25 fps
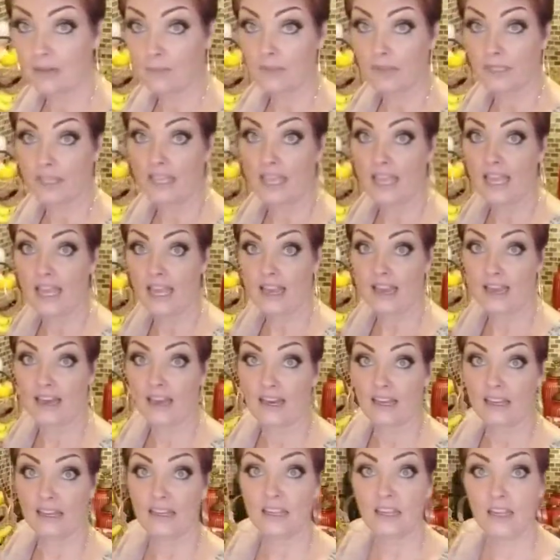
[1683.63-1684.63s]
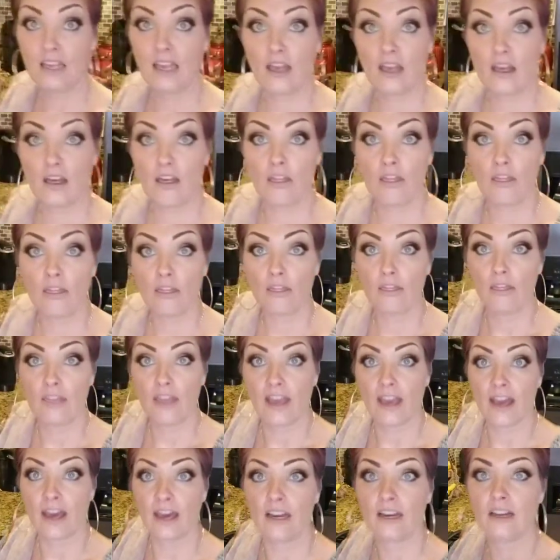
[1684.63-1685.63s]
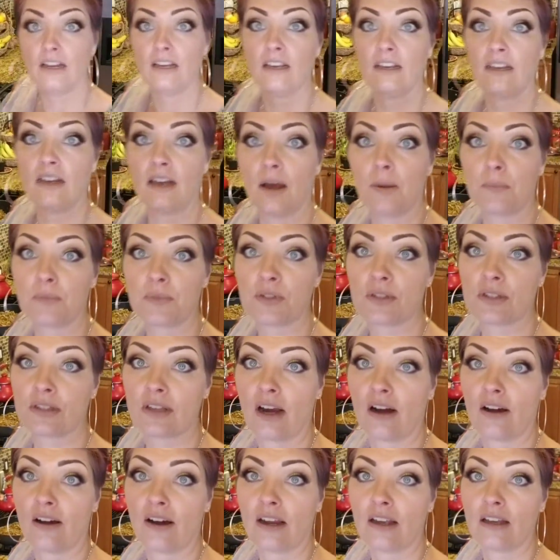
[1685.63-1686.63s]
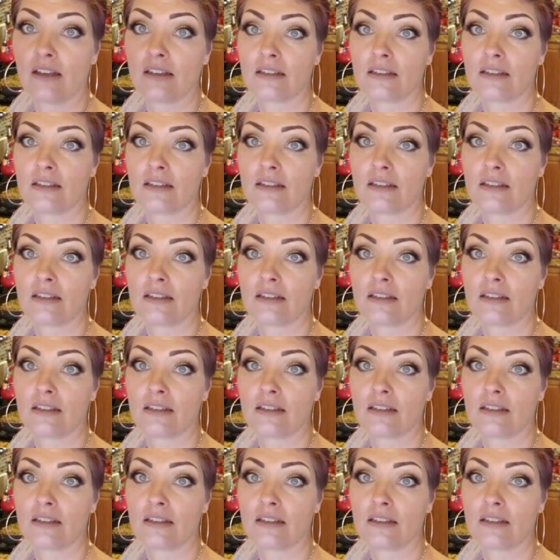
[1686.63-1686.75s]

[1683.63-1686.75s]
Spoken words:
I'm gonna add that, I'm sorry,